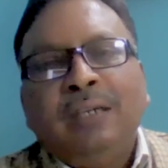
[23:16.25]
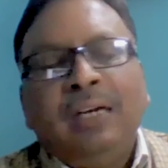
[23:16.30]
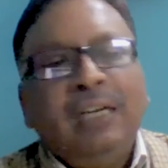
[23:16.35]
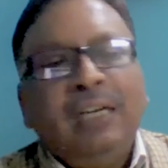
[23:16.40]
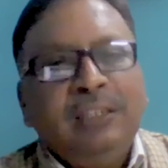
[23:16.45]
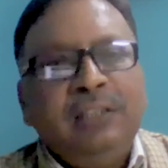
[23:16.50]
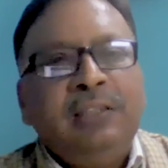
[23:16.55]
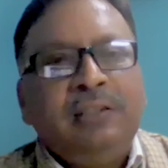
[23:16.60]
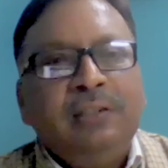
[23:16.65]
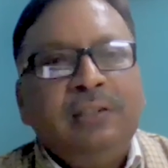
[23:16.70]

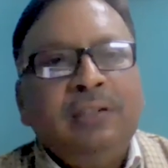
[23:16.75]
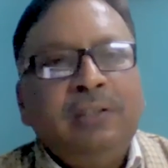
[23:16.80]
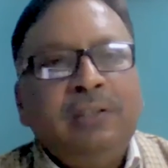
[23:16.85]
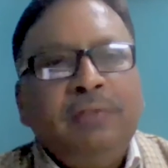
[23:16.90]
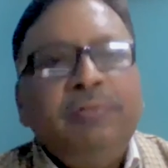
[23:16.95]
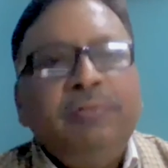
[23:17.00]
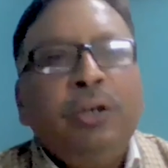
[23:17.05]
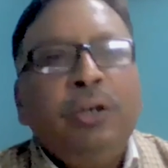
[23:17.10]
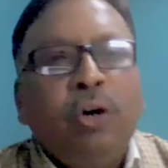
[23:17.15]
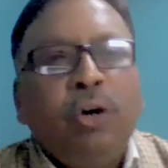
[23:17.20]
As
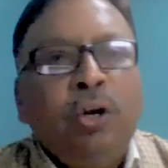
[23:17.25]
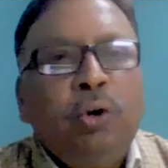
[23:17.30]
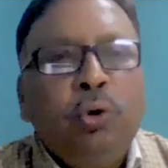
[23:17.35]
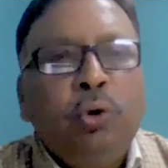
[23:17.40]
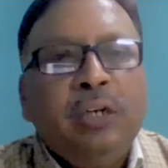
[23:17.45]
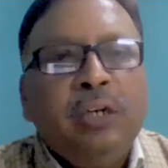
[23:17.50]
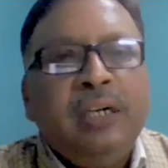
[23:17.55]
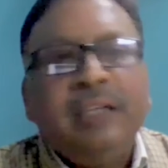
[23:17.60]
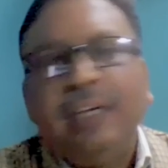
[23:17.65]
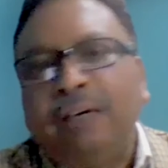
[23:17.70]
we all
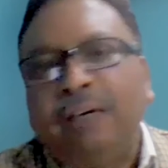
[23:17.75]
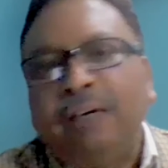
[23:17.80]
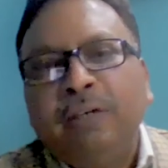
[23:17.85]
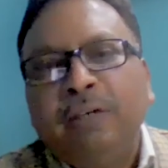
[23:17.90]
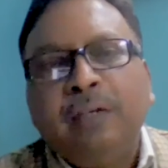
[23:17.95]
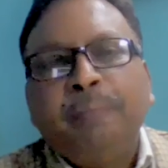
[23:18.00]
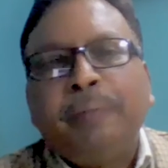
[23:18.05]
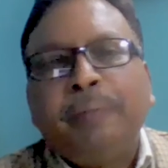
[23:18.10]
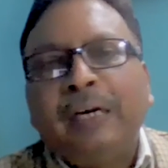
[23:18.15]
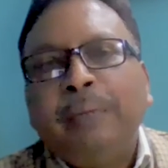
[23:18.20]
know that
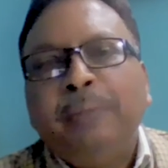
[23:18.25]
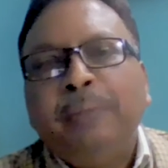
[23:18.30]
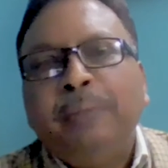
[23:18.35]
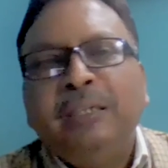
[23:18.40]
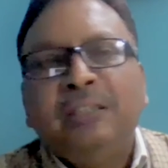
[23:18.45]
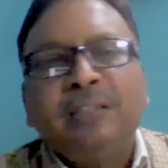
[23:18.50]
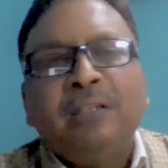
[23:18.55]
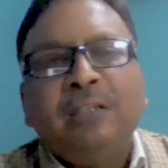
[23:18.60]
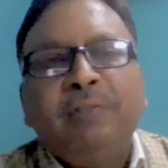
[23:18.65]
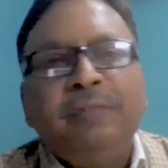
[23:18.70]
our Prime
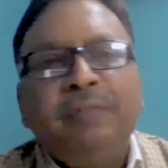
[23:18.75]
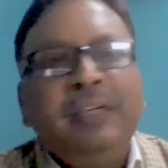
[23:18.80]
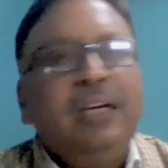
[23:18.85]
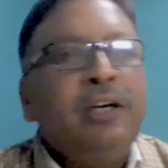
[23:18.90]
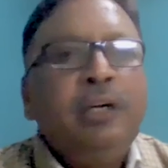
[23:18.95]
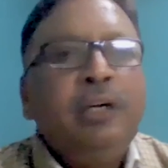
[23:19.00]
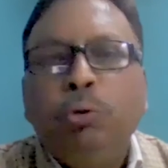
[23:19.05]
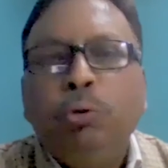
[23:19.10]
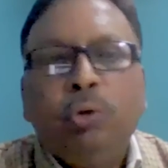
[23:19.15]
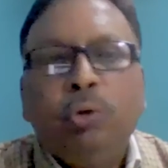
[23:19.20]
Minister, we
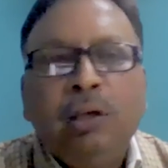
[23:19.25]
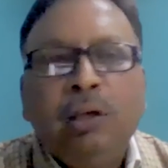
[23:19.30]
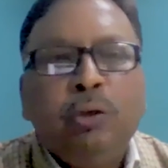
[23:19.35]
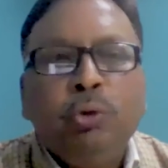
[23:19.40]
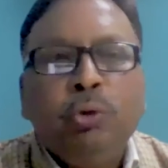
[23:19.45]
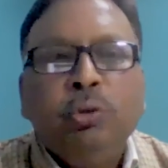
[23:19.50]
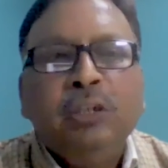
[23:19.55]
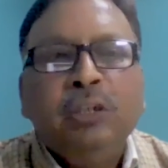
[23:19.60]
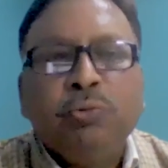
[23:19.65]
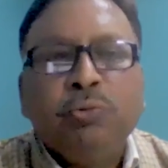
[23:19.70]
are neutral
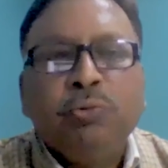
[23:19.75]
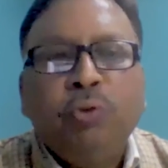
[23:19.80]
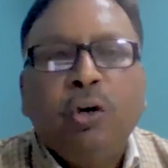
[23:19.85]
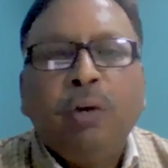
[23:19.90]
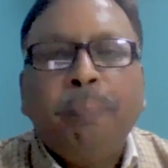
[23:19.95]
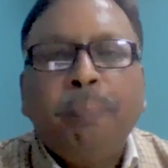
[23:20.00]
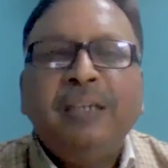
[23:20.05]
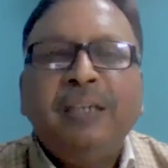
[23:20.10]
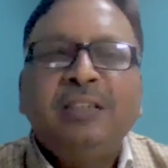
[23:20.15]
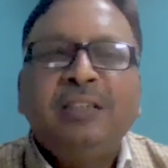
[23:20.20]
to this
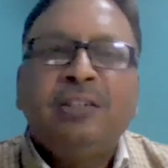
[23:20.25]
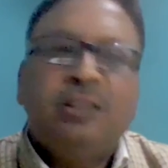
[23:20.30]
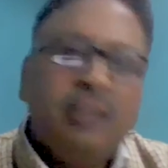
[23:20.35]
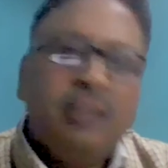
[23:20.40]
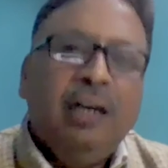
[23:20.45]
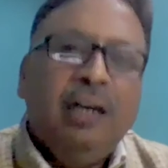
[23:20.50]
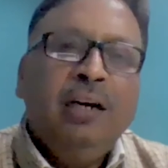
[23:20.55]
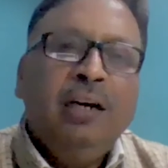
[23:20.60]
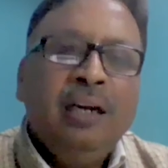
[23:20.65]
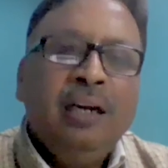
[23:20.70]
war, but
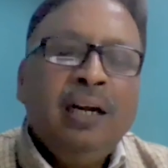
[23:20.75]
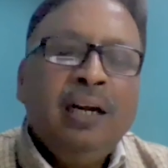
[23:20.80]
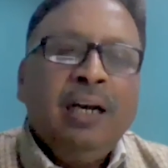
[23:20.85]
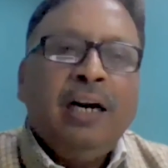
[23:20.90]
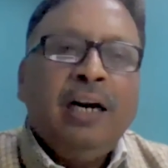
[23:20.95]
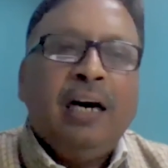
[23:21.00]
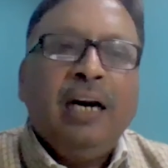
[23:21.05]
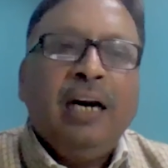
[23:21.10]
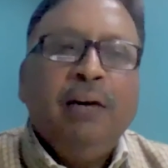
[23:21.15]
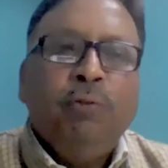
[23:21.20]
still
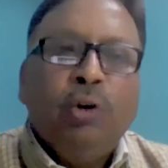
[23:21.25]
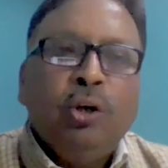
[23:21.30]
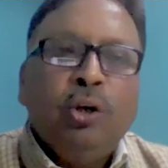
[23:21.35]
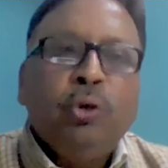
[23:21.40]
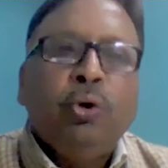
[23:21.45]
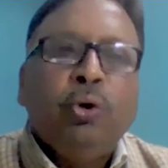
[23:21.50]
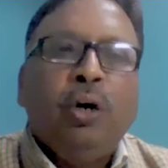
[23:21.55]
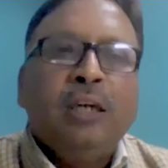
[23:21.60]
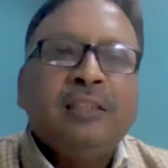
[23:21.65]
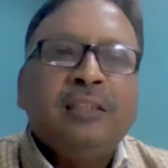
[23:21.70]
I want
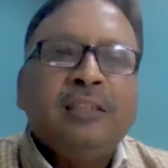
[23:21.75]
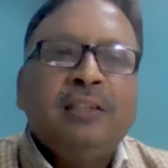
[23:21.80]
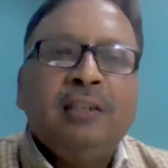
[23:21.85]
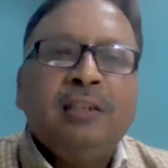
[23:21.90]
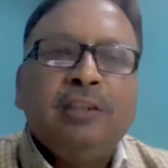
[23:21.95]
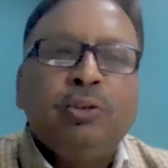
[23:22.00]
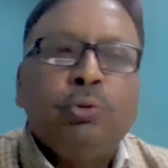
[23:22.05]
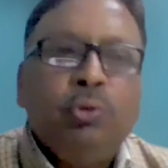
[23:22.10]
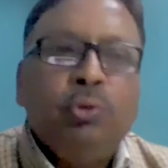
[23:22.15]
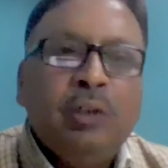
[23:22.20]
to ask
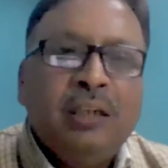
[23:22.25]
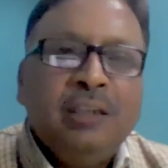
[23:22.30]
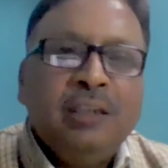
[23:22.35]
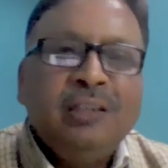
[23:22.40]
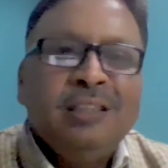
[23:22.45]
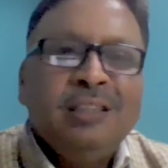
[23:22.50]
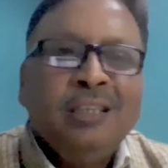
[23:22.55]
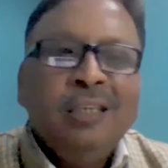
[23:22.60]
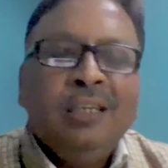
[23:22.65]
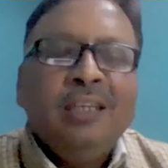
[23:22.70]
the
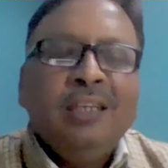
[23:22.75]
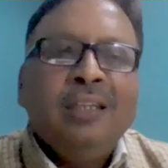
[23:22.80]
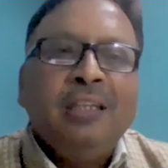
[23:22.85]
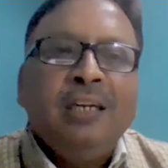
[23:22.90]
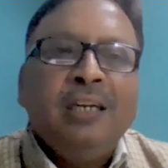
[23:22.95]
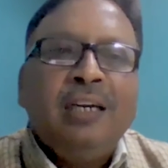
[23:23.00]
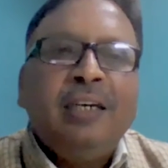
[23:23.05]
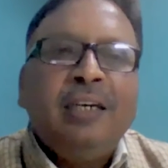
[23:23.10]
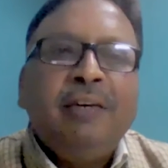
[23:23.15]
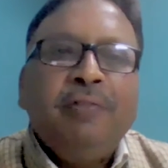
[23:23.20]
students
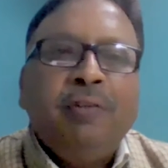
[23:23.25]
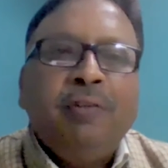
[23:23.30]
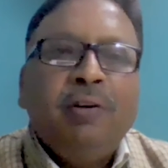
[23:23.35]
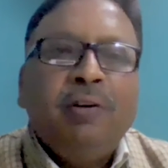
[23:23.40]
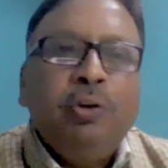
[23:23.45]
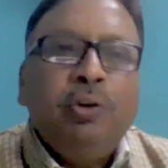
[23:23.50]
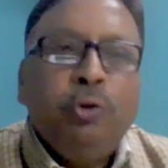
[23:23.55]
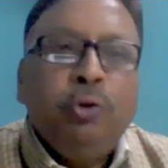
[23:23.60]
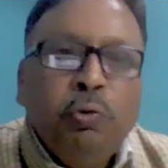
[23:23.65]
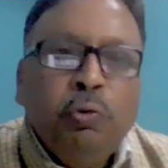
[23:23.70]
that
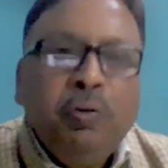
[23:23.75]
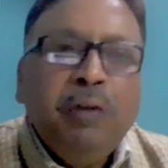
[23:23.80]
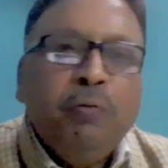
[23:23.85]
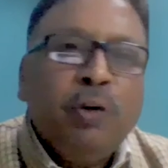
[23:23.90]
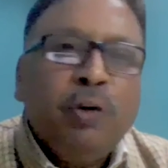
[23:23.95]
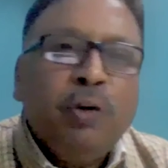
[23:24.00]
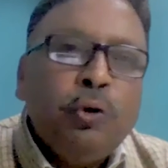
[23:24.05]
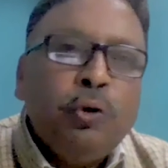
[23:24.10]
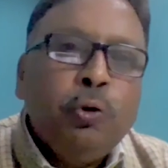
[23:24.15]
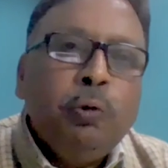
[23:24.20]
do we
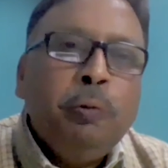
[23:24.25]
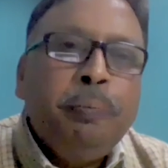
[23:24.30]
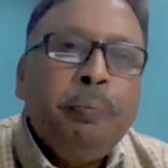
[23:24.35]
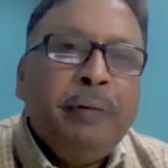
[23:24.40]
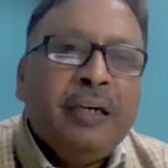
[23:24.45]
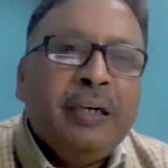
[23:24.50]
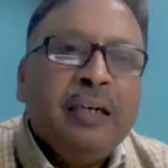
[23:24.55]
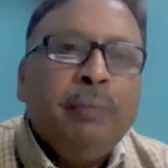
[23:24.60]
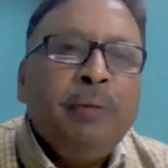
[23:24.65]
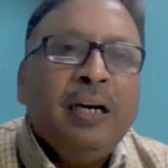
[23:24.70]
want to
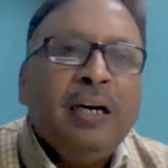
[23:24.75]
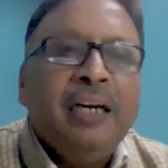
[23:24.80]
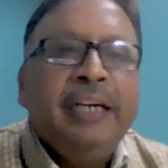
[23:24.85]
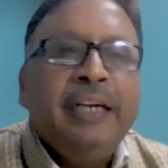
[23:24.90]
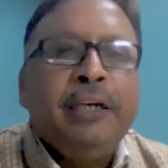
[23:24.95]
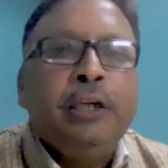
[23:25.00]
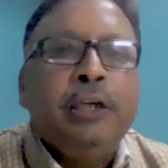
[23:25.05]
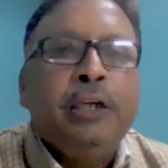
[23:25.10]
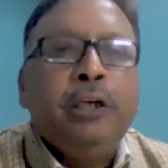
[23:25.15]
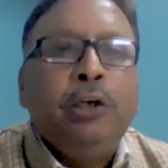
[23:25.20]
become
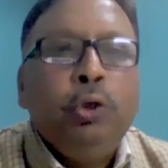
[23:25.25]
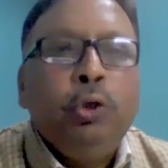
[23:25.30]
like